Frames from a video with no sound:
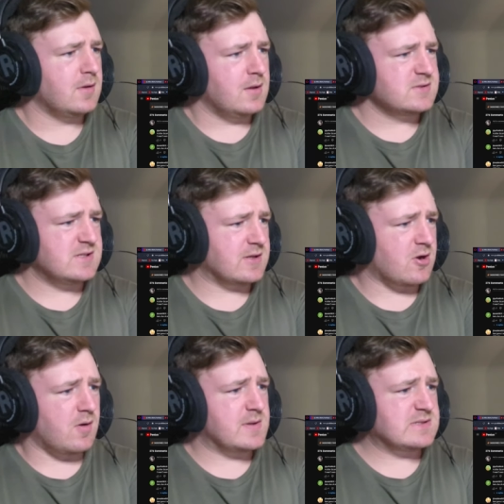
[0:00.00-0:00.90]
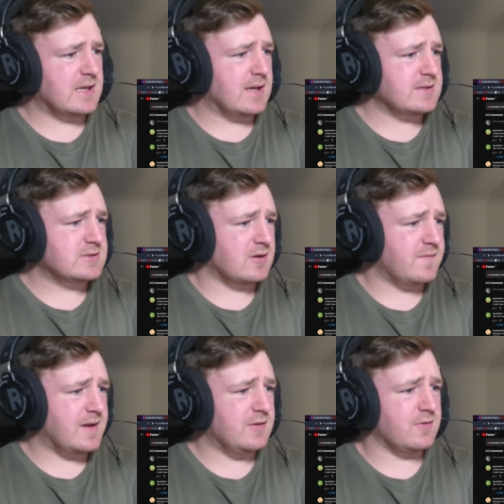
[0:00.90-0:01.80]
see the comments, I guess. Not a
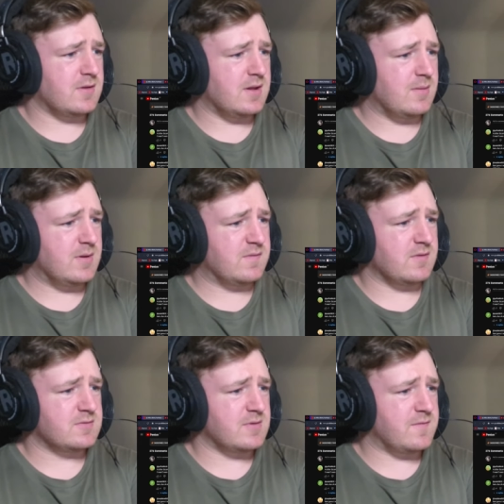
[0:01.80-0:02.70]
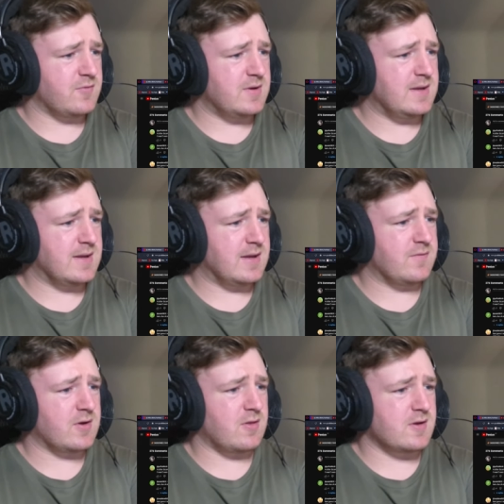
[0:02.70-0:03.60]
fan of the club, but if there's referee
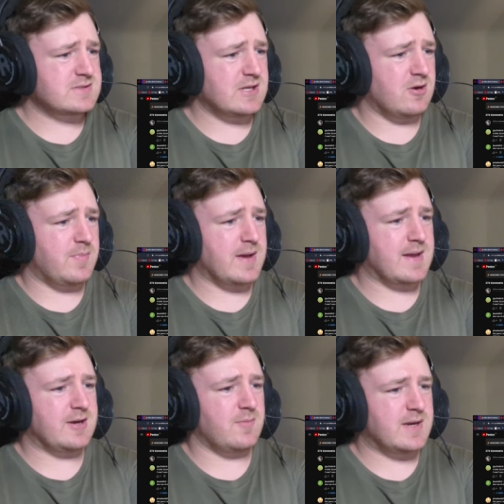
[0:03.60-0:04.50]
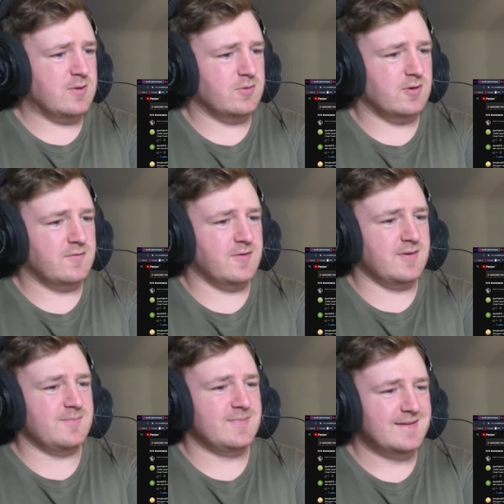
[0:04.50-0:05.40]
ever got lost in the Outback, I doubt many would look for
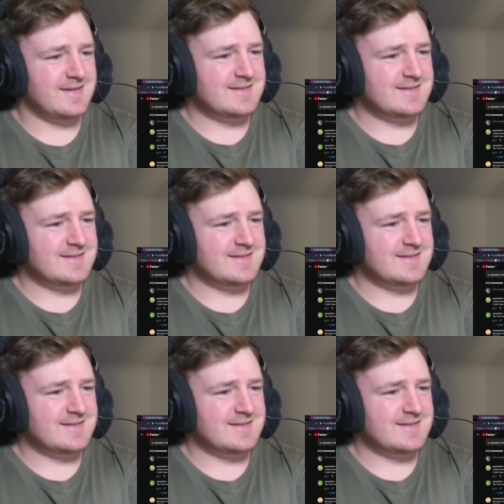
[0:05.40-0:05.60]
him.